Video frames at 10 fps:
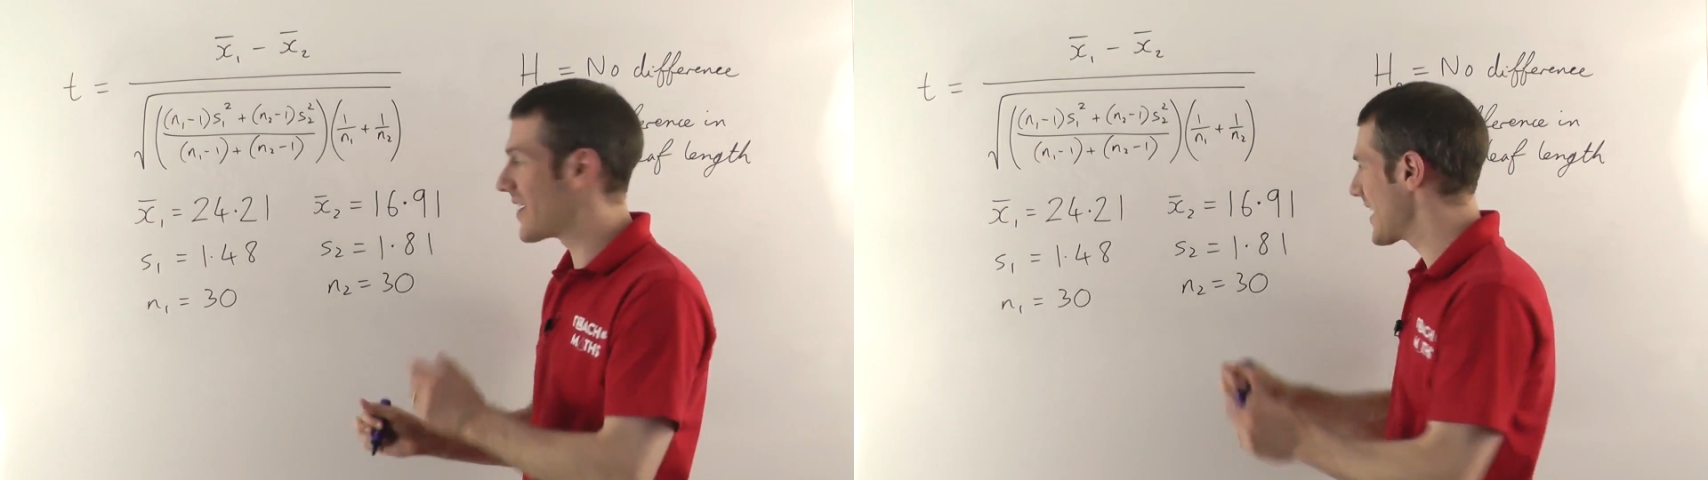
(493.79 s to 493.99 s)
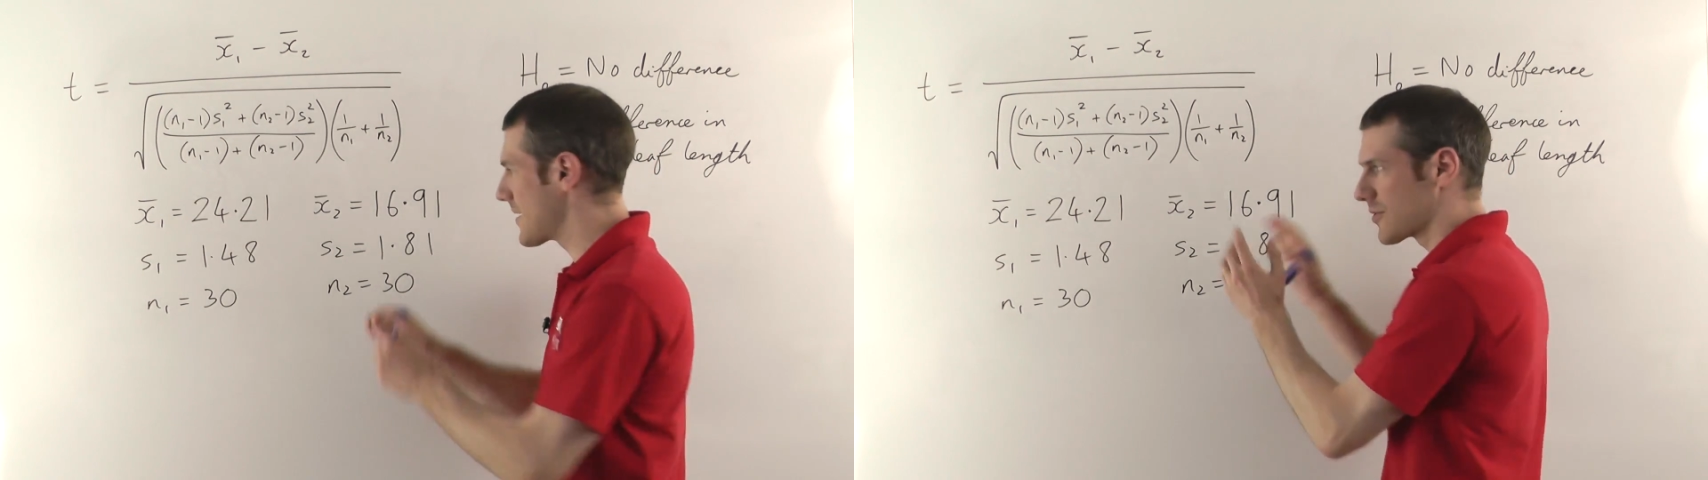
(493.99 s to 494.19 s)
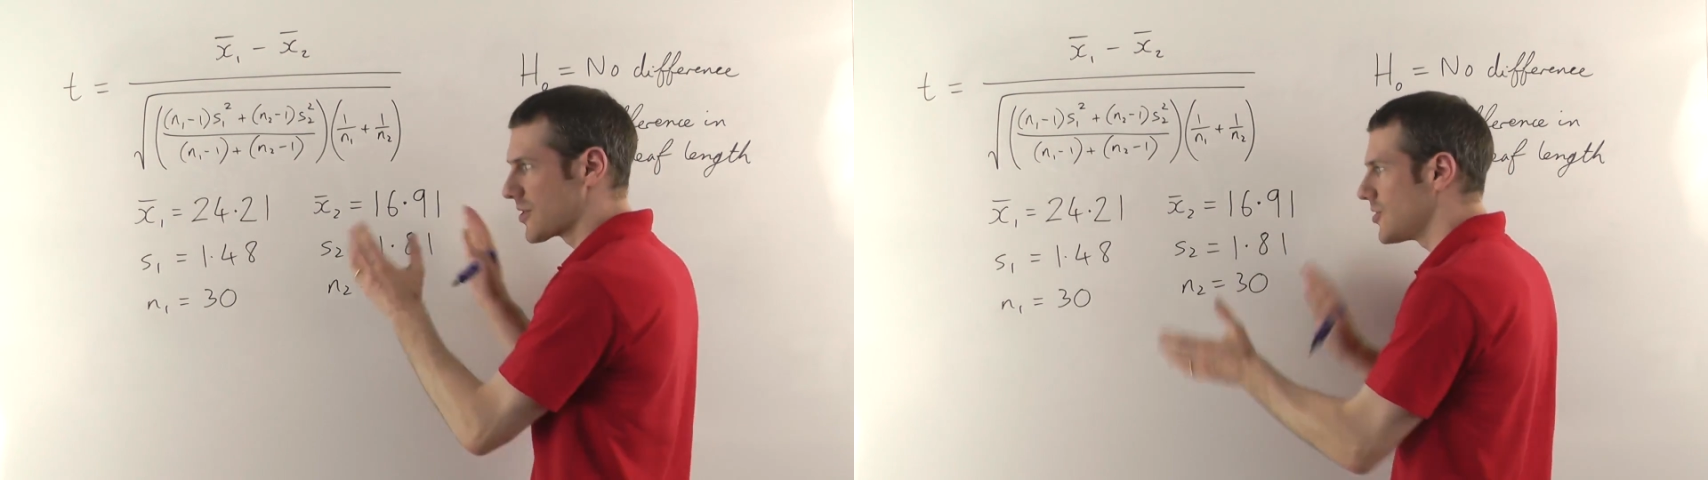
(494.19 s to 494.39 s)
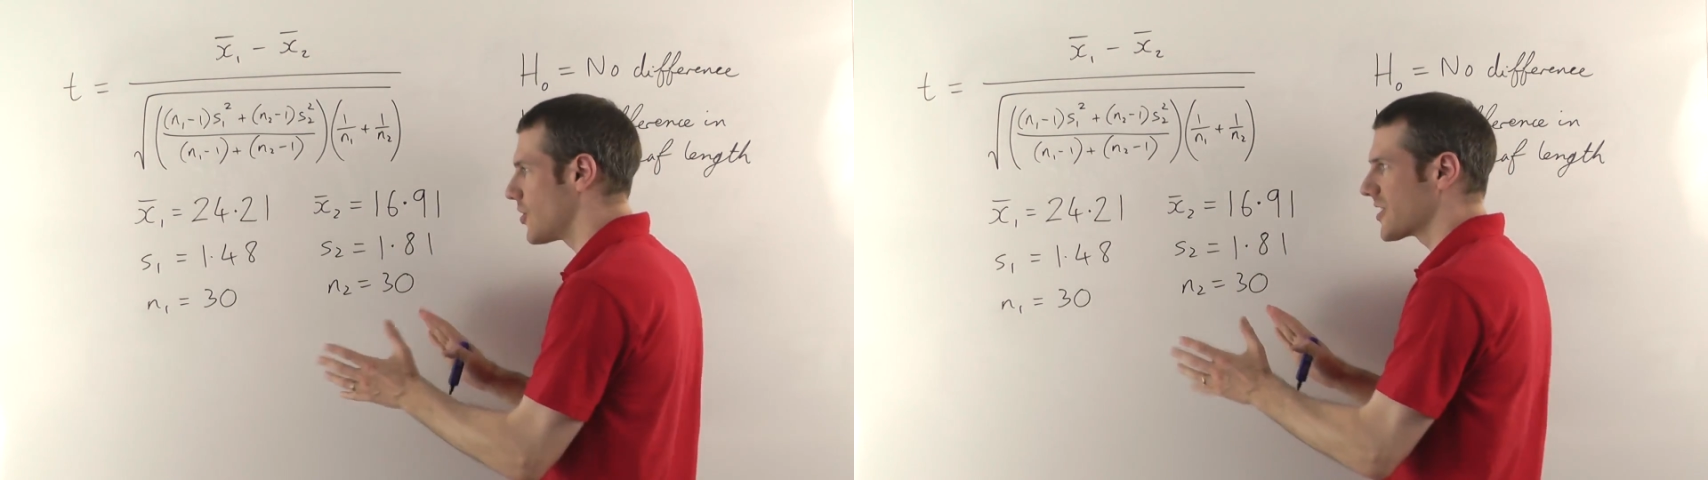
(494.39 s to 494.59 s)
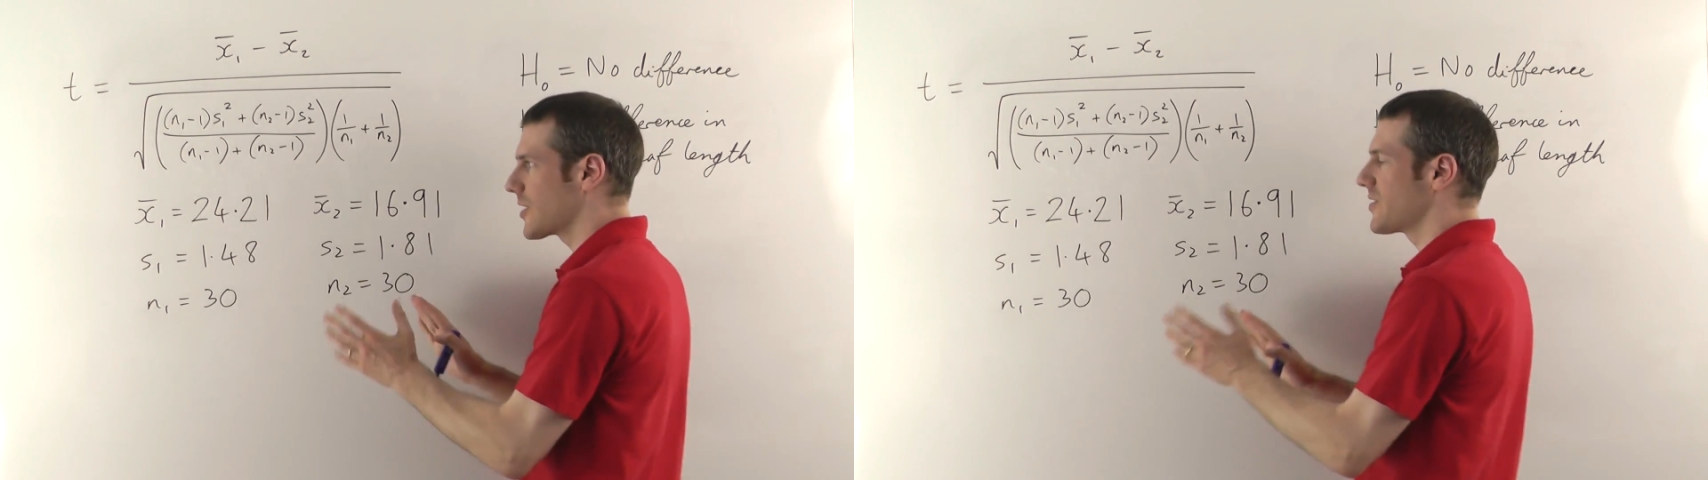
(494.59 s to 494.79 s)
Again, I'm not
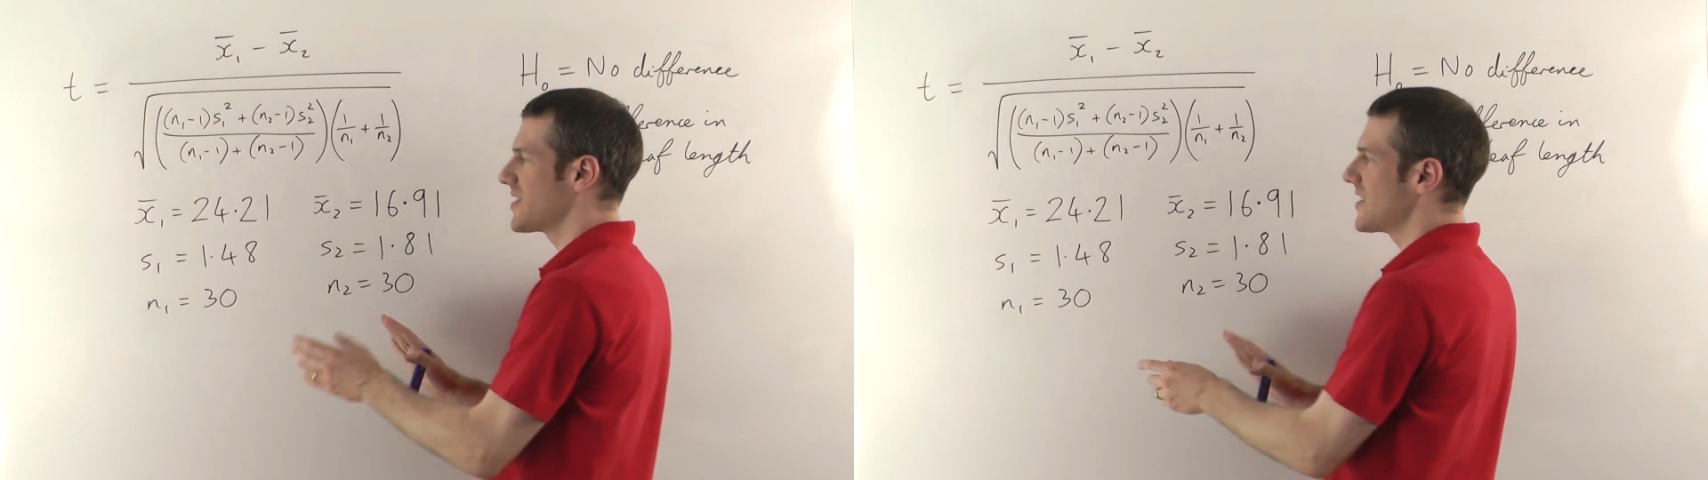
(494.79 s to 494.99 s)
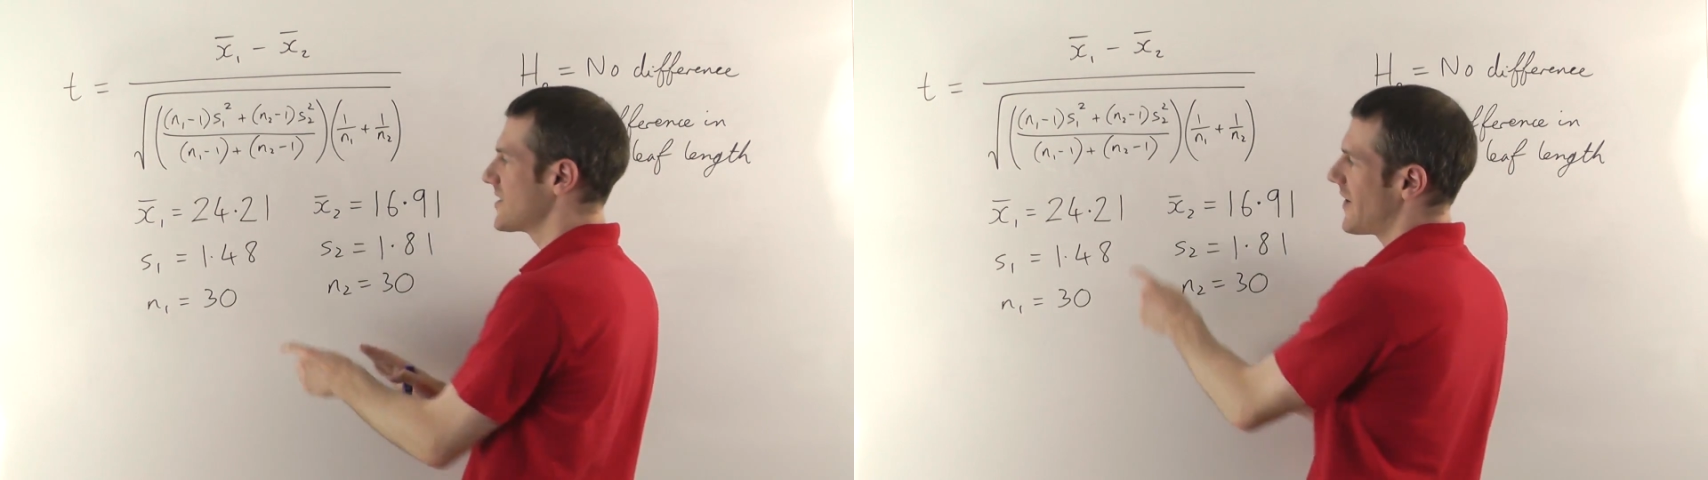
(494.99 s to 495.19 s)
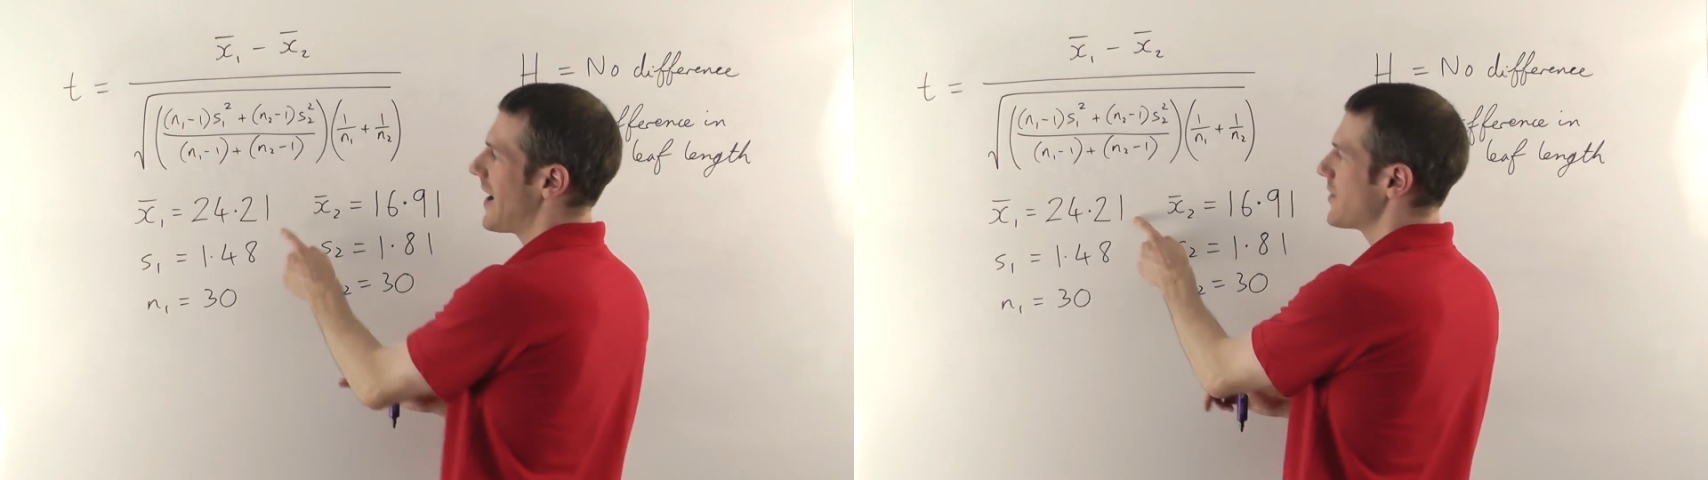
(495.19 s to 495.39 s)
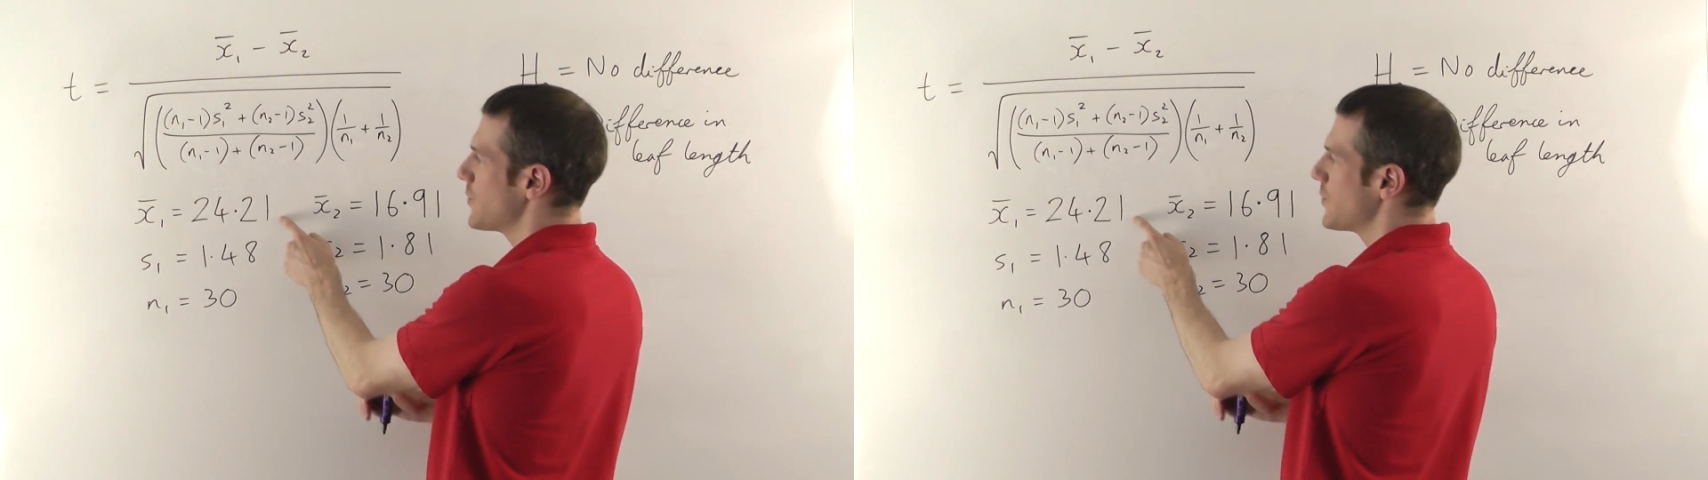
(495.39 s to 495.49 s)
going to go into the details of how